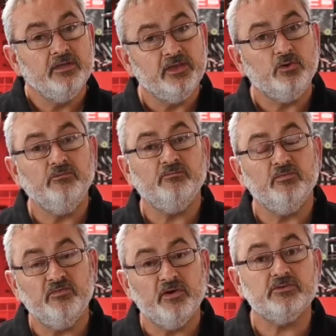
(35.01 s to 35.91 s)
They're good for
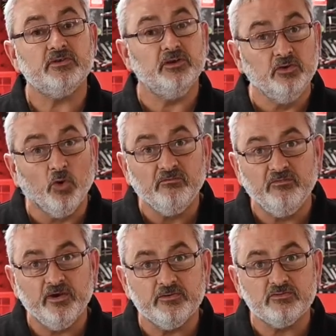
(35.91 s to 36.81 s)
ferrous and
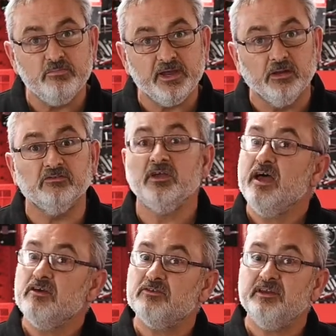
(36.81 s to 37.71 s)
non-ferrous metals.
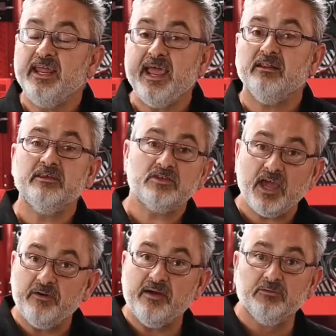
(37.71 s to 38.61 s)
So now let's
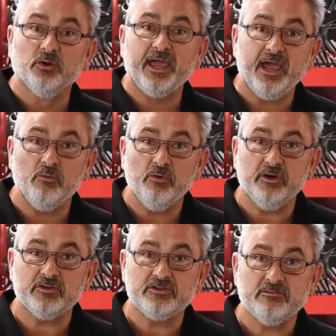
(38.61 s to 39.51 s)
go and have a look how it
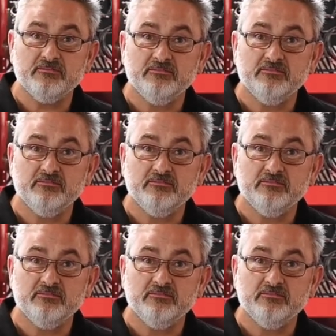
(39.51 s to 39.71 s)
works.